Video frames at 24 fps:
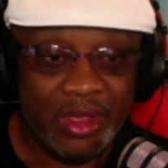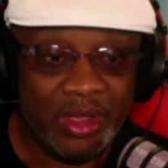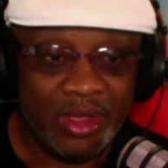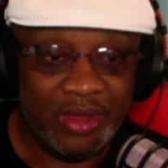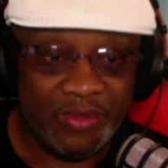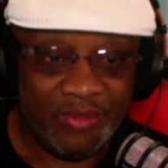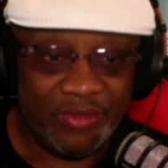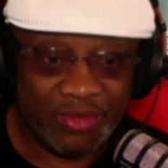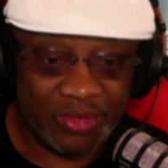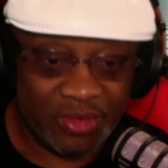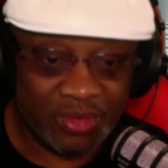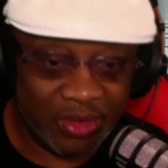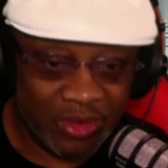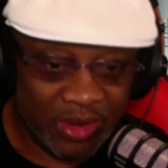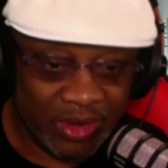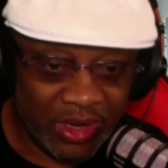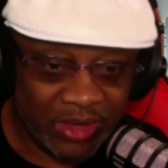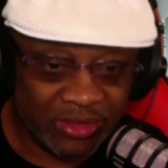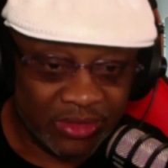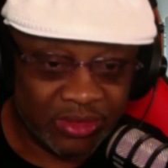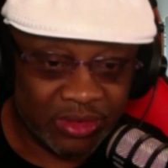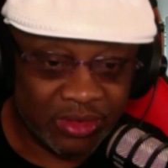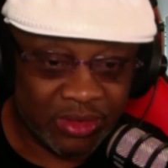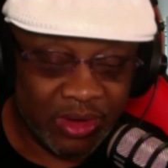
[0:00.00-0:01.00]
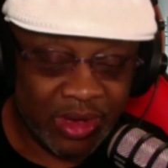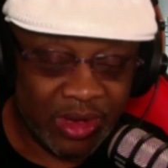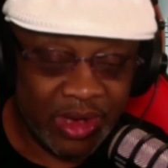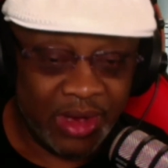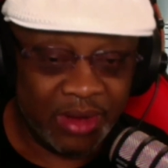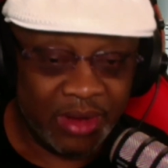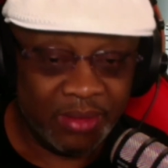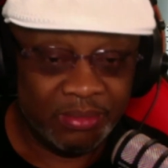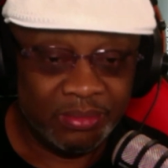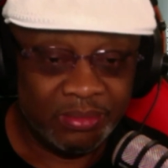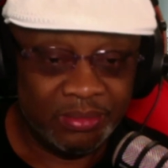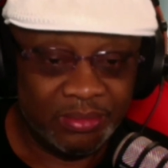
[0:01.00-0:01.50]
If it's on
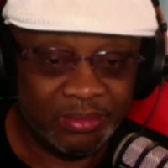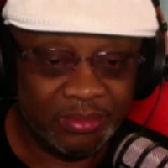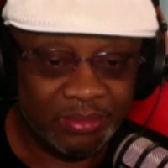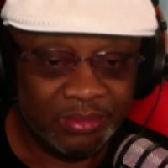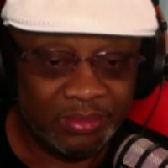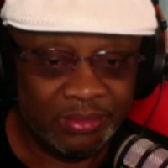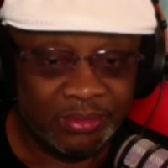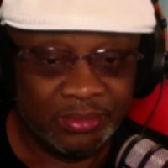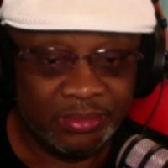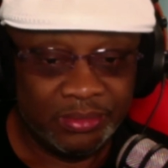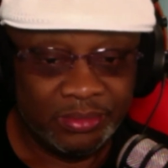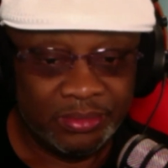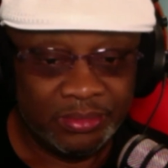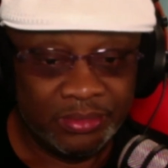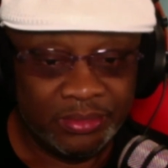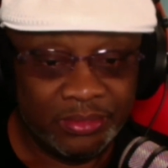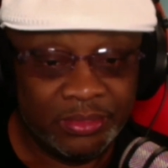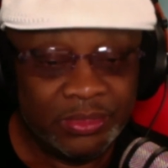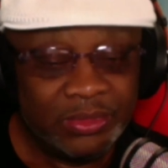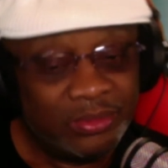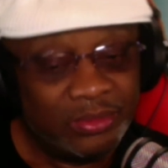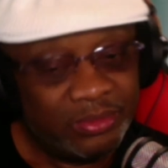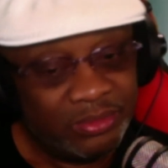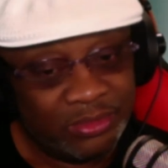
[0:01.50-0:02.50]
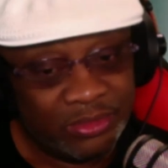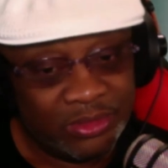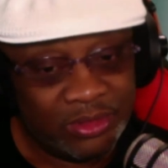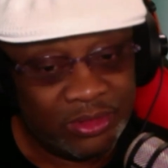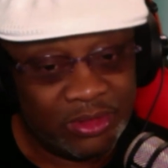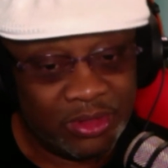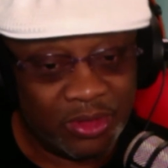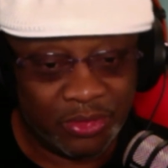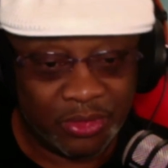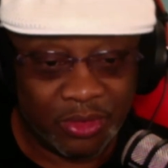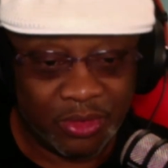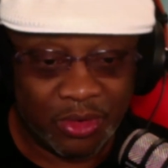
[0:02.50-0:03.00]
Instagram, you're
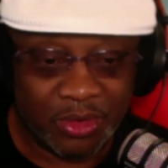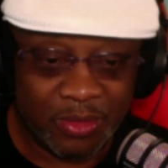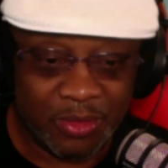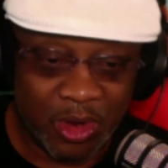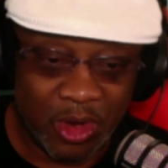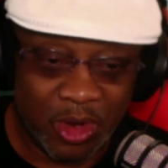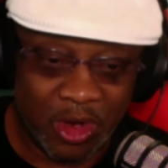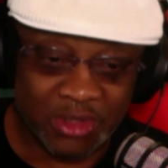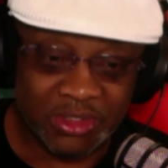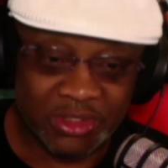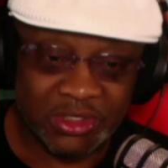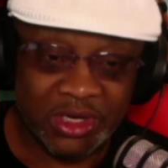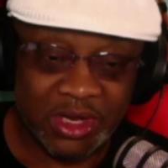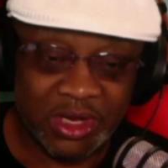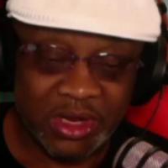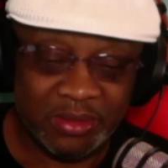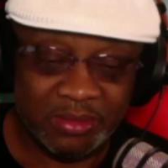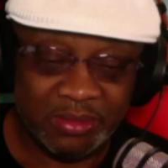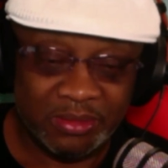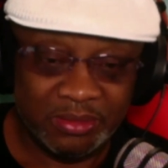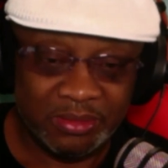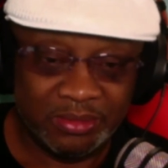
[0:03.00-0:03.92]
gonna throw them hearts up